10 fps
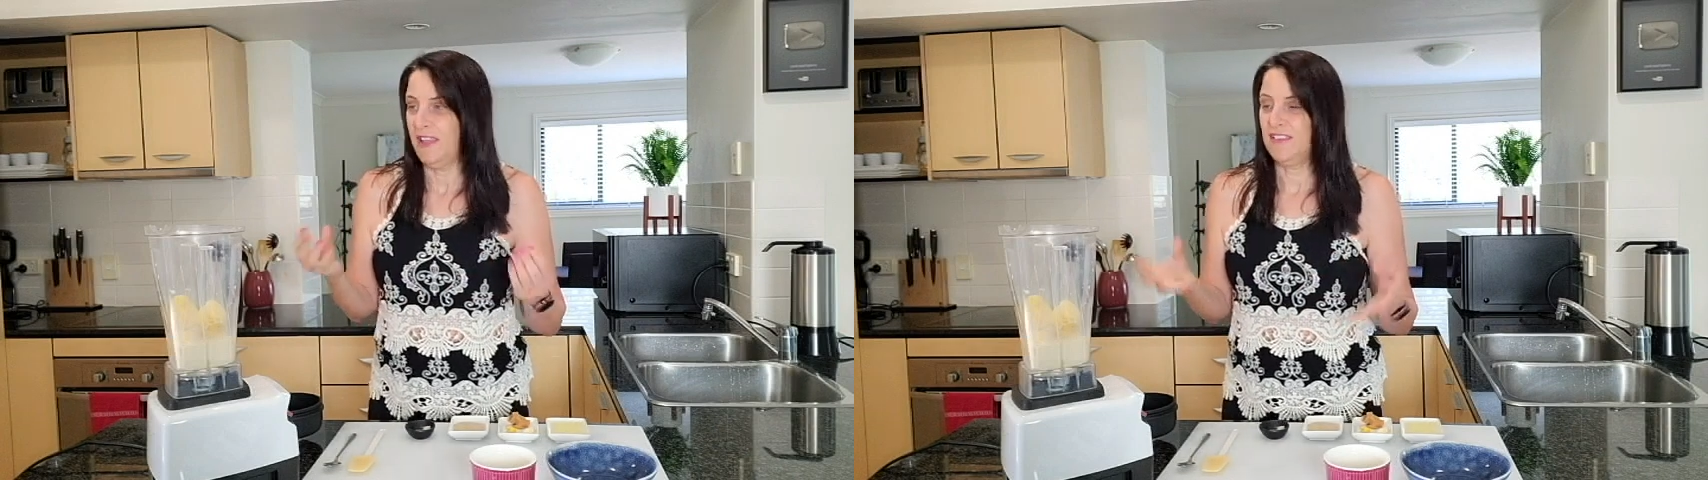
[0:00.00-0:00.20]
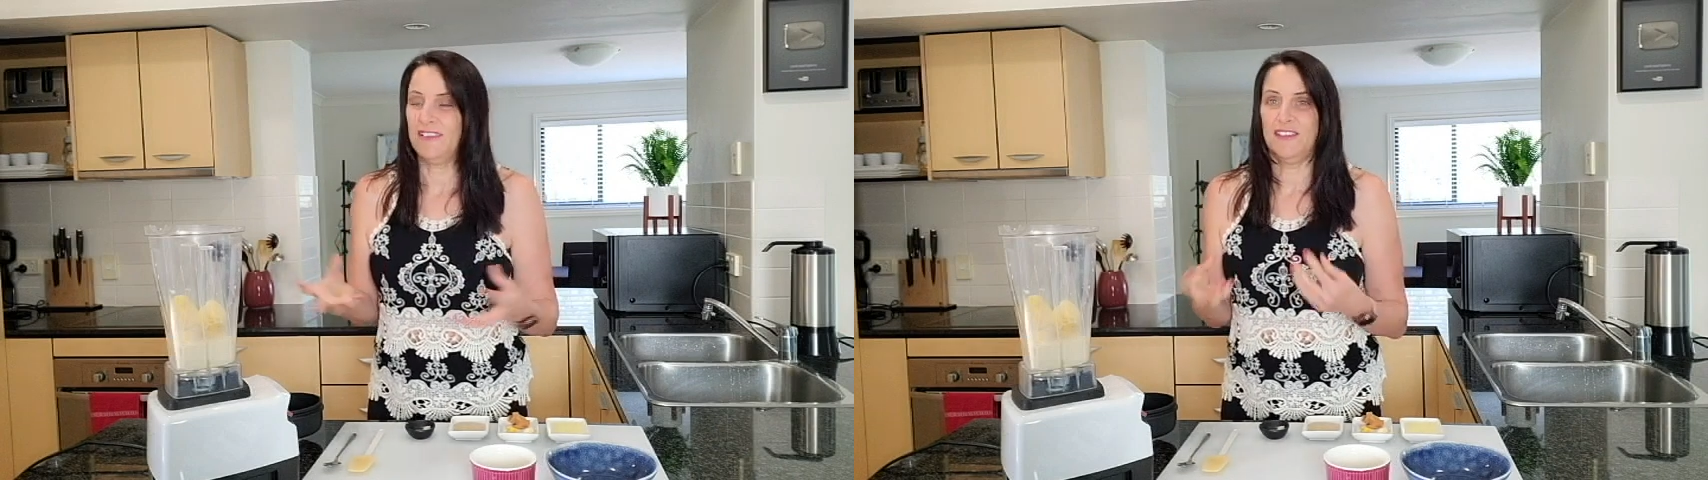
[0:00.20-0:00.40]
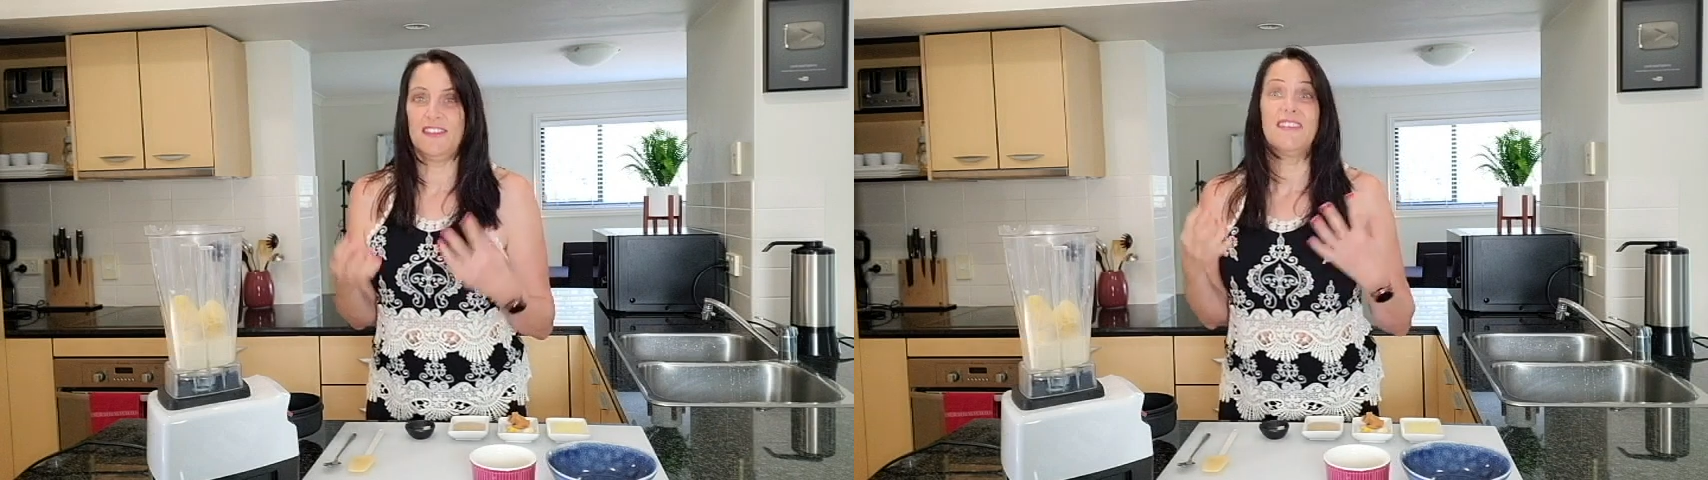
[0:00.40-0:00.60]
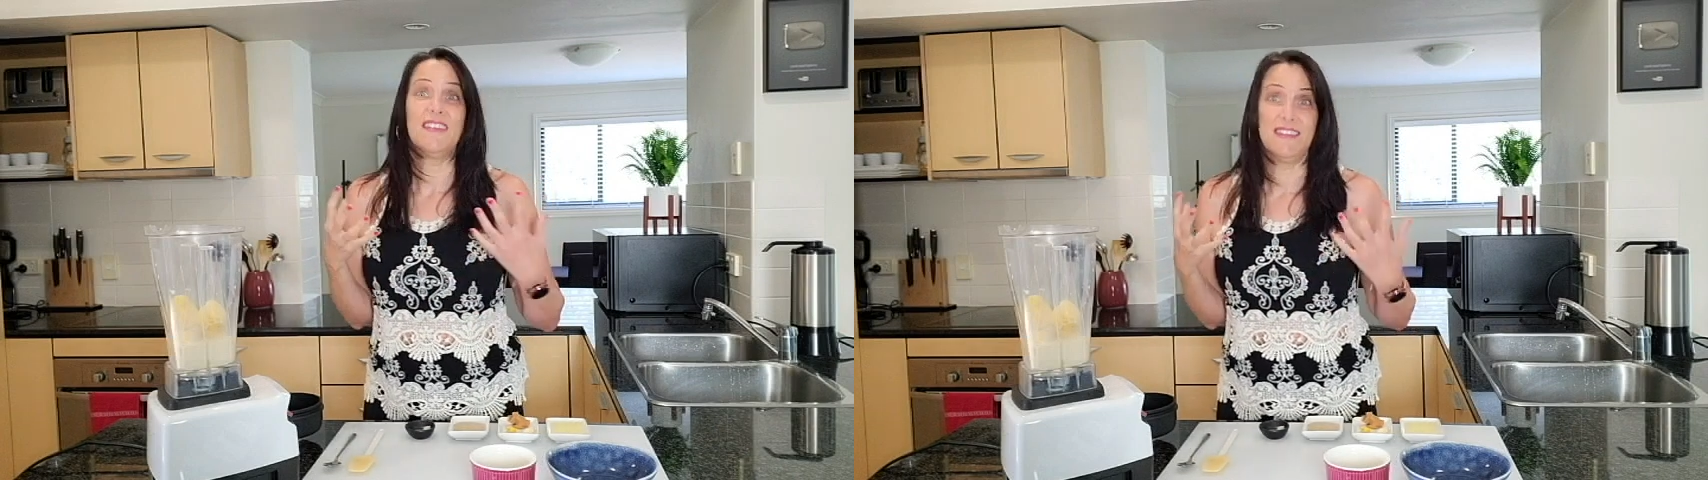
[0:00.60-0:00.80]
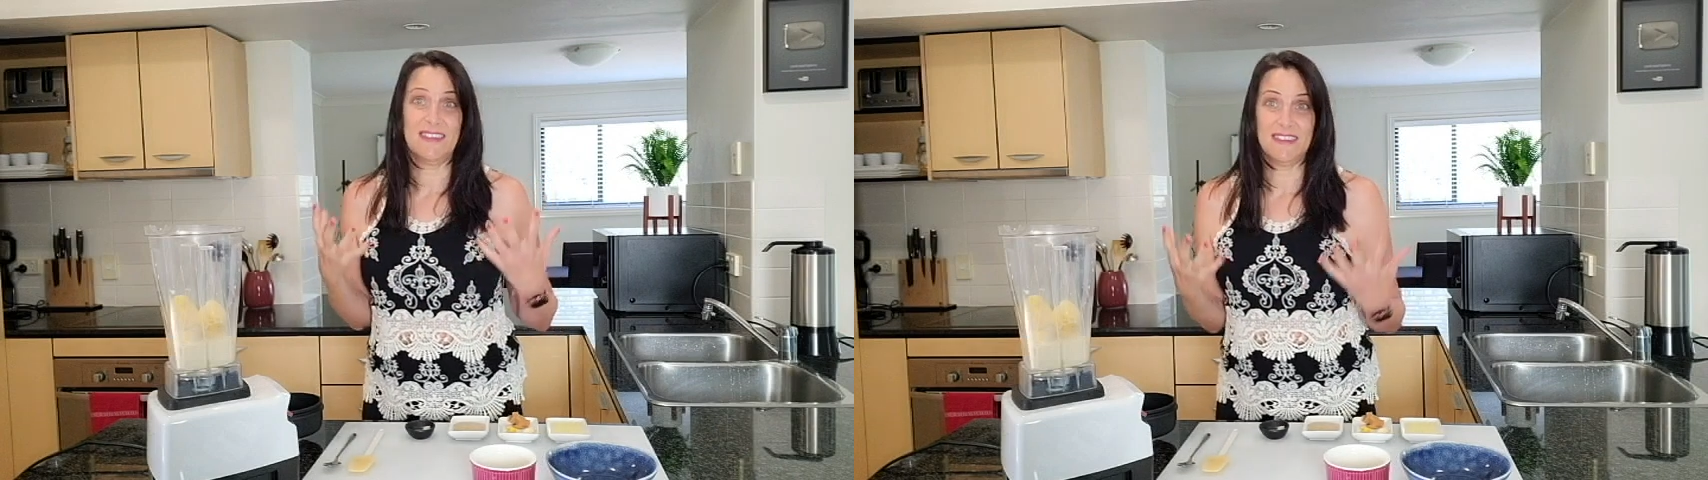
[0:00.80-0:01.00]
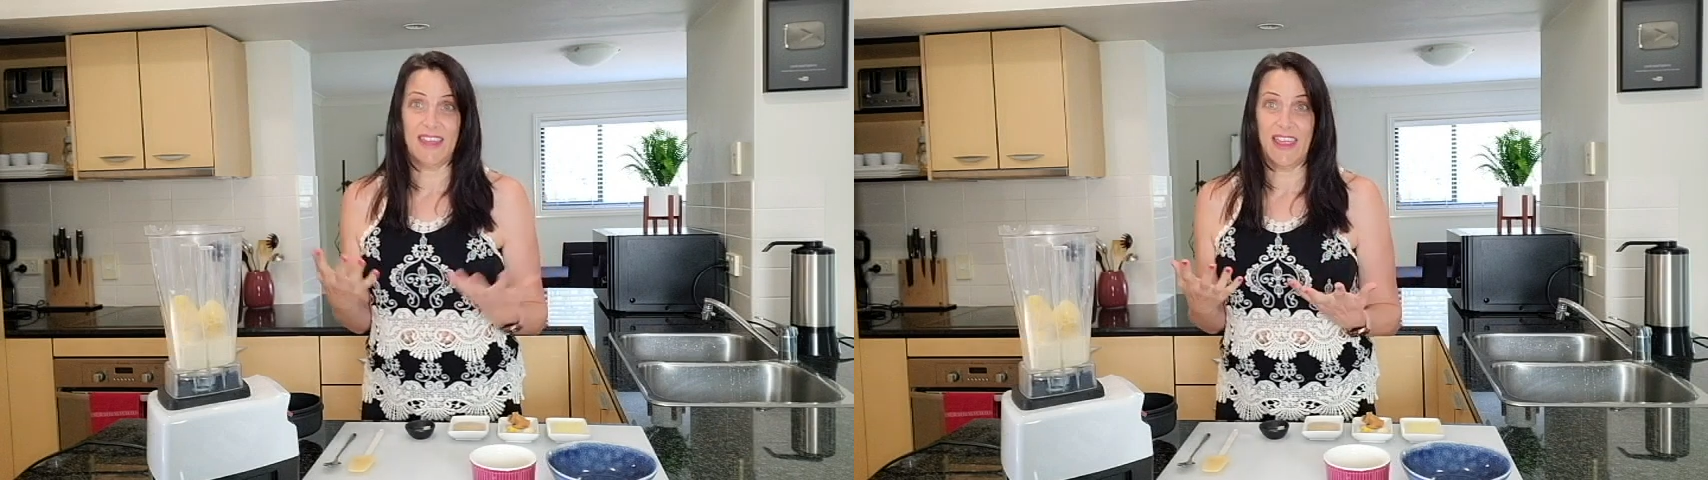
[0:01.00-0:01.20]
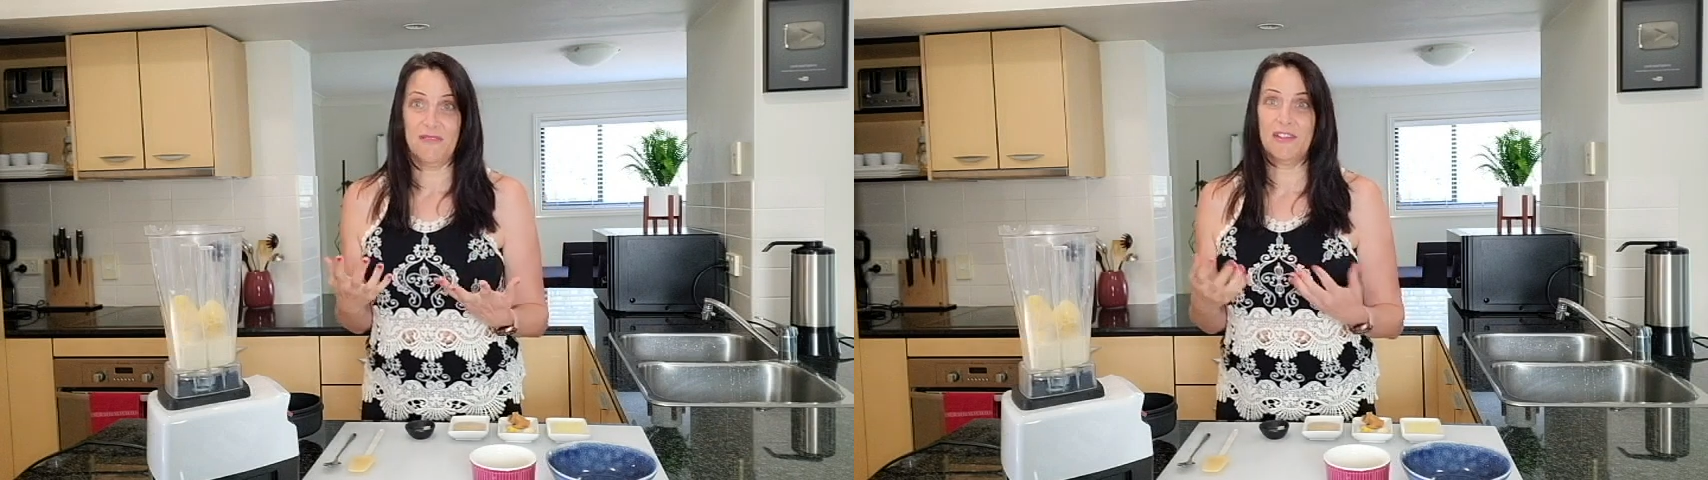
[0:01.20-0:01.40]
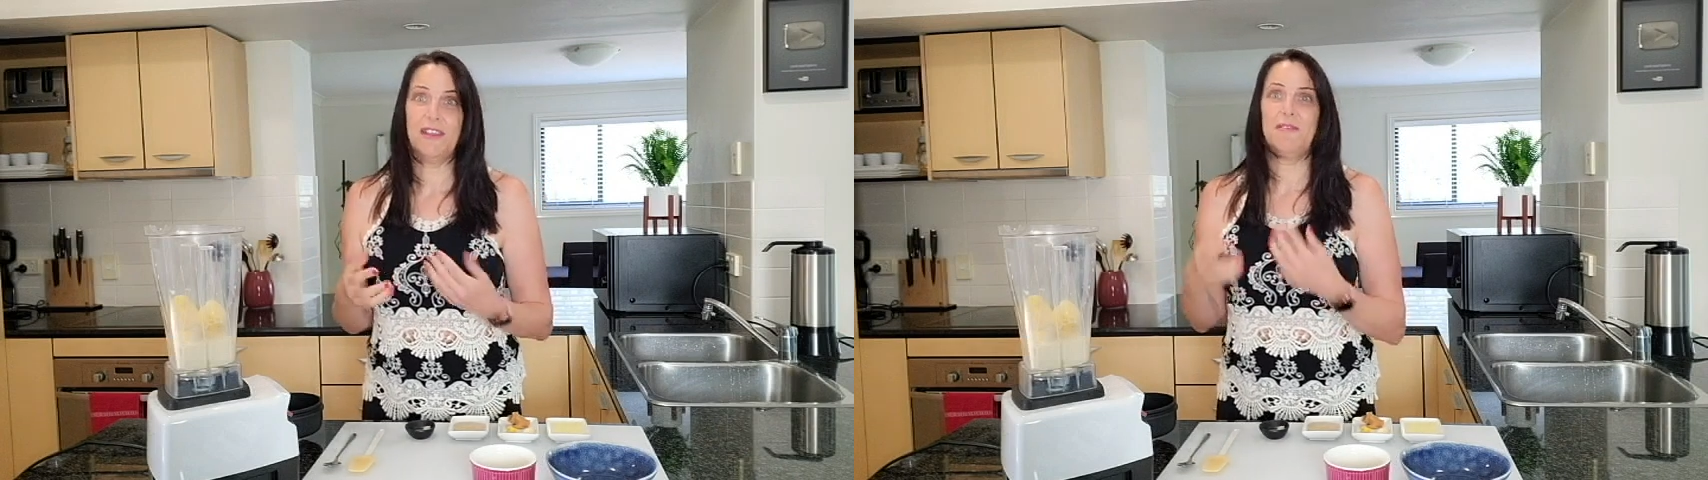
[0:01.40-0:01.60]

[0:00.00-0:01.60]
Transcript: delicious and savory,